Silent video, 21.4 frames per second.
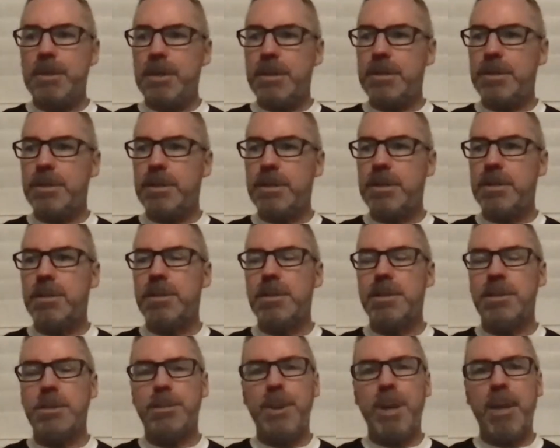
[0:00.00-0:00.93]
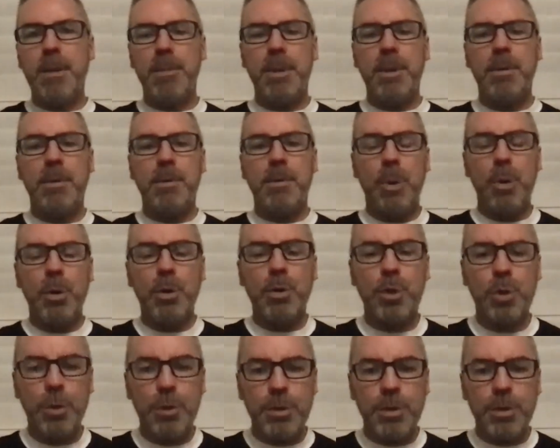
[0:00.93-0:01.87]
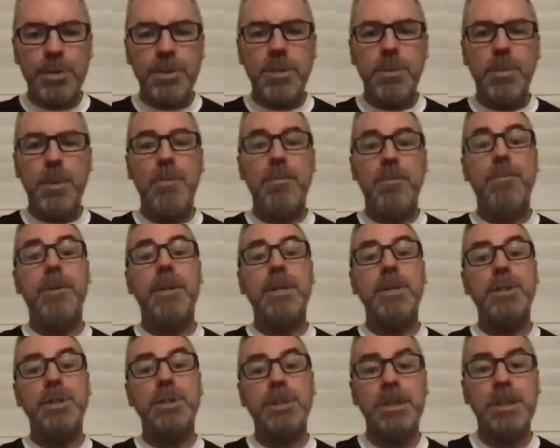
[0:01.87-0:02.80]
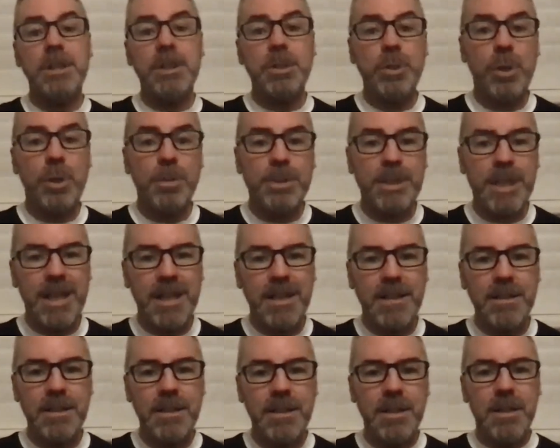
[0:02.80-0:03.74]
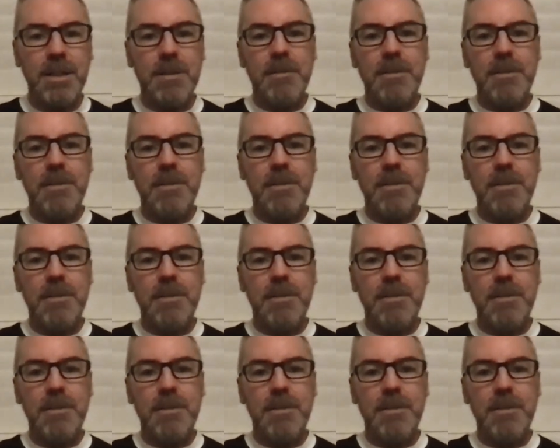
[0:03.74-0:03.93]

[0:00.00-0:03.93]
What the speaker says: There's a bit more kudos about finishing in the top 10.